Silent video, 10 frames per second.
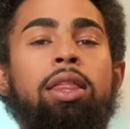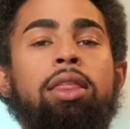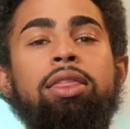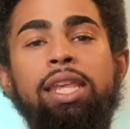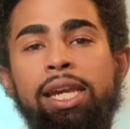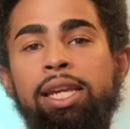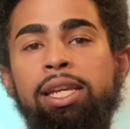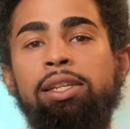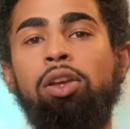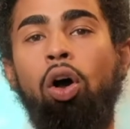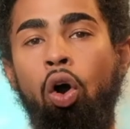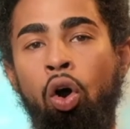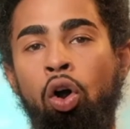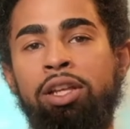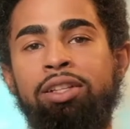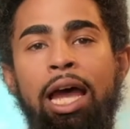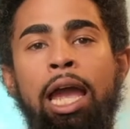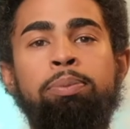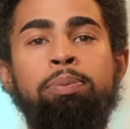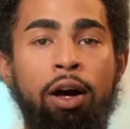These are the
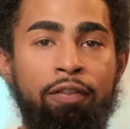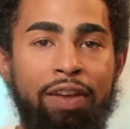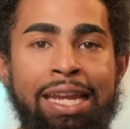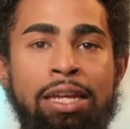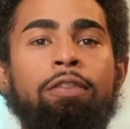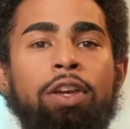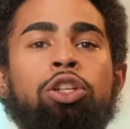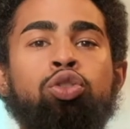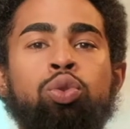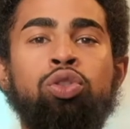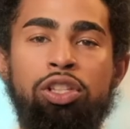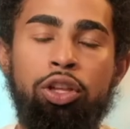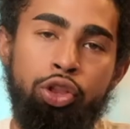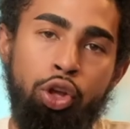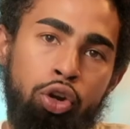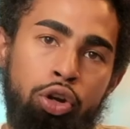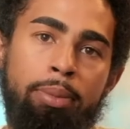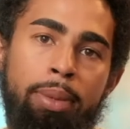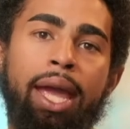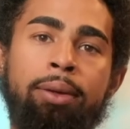type of individuals, the third
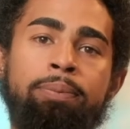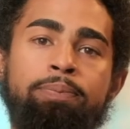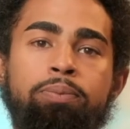man,